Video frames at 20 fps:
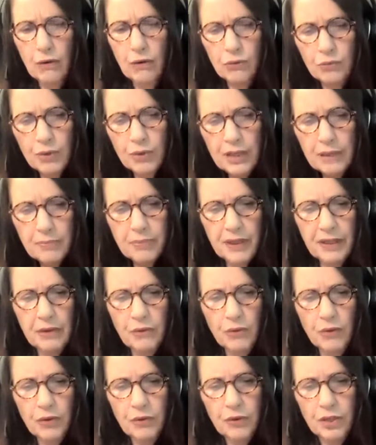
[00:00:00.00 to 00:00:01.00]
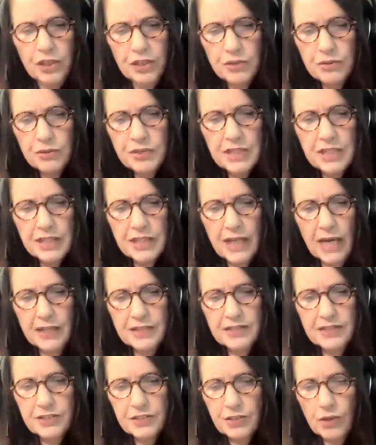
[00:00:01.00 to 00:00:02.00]
reaping where you did
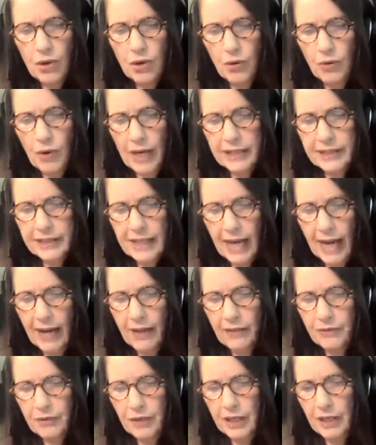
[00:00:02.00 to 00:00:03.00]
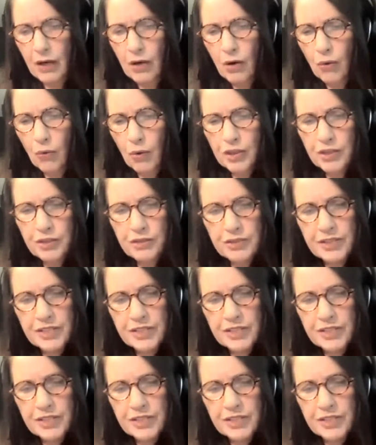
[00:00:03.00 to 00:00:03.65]
not sow, and gathering where you